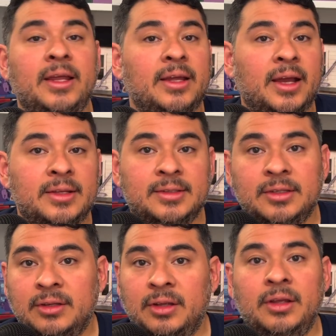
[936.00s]
guys,
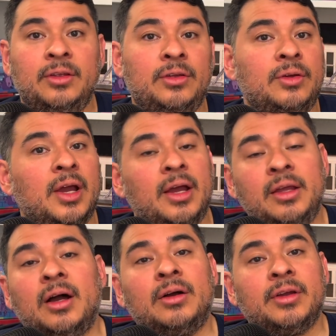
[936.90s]

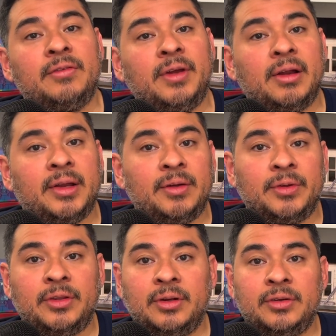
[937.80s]
y'all could vary
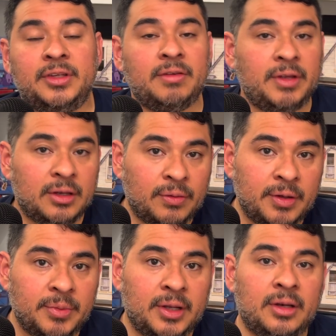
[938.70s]
with your TV
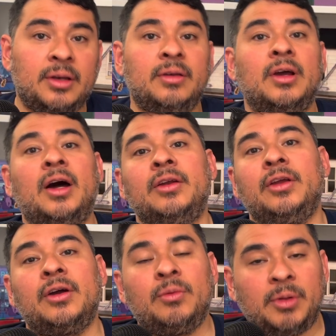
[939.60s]
equipment and
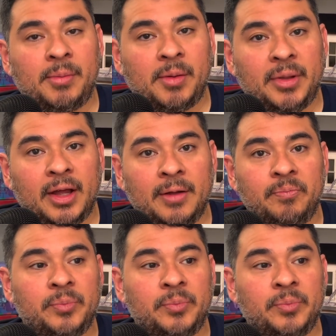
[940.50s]
audio, blah blah blah,